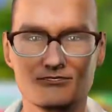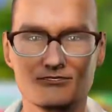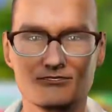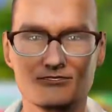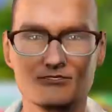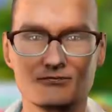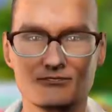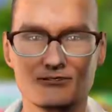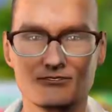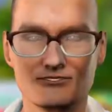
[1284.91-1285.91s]
If there was an
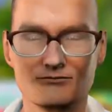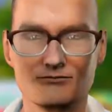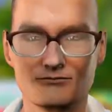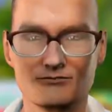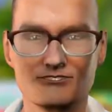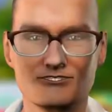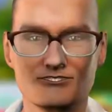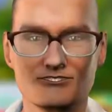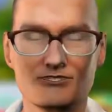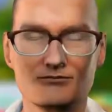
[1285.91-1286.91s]
eclipse of the sun on
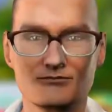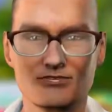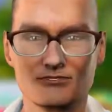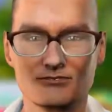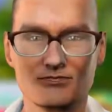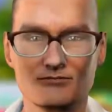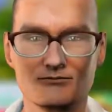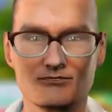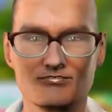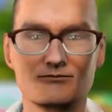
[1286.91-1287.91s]
the same day that
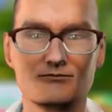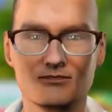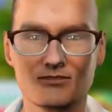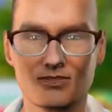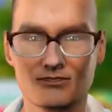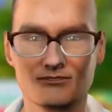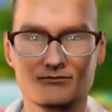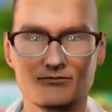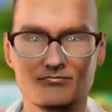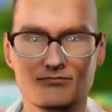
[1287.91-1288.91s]
his son died,
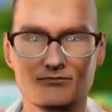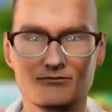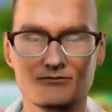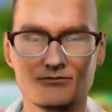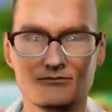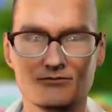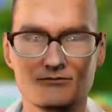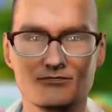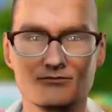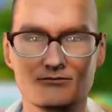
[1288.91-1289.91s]
he must be a prophet of
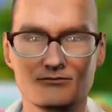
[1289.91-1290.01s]
God.